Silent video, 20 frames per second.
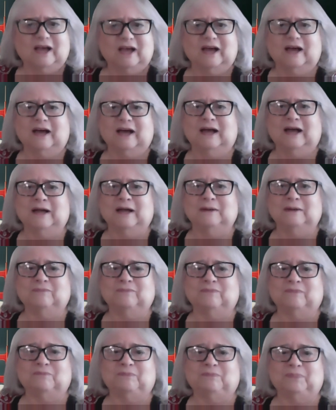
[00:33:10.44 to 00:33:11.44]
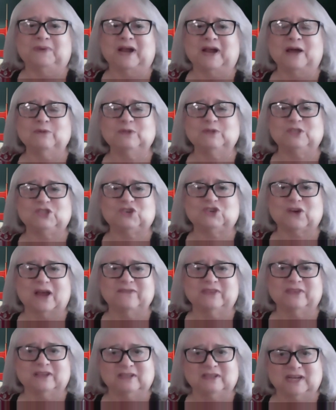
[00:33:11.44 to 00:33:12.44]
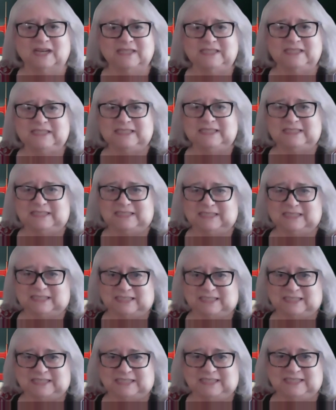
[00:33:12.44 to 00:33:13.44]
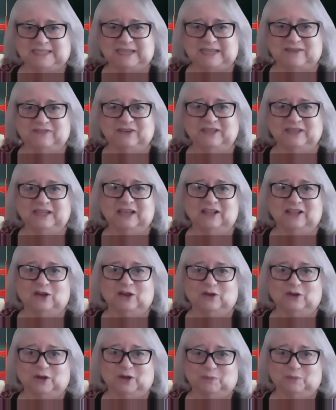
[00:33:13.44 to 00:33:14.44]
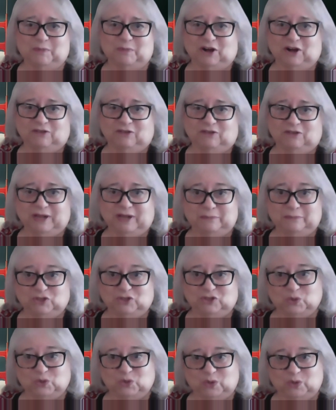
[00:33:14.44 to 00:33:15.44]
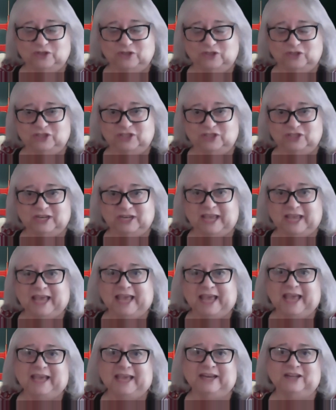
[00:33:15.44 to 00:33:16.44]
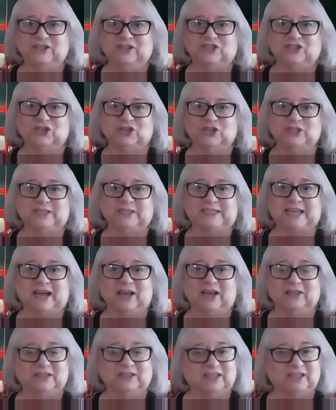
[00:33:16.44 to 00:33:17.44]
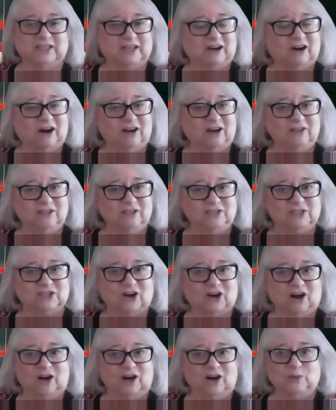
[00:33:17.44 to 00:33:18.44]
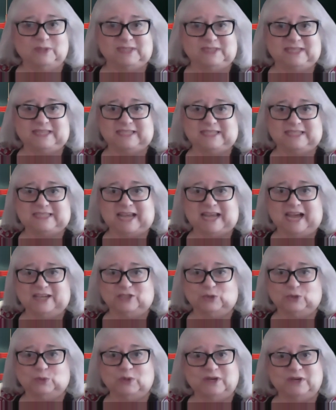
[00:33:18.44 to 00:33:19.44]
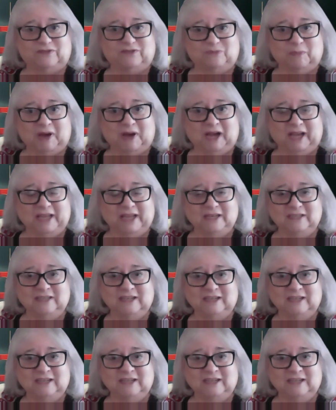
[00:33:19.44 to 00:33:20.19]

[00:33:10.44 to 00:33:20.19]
um, but I was driving a nineteen sixty-seven yellow Camaro named George, and it turns out that Harlan's car was the exact twin of mine,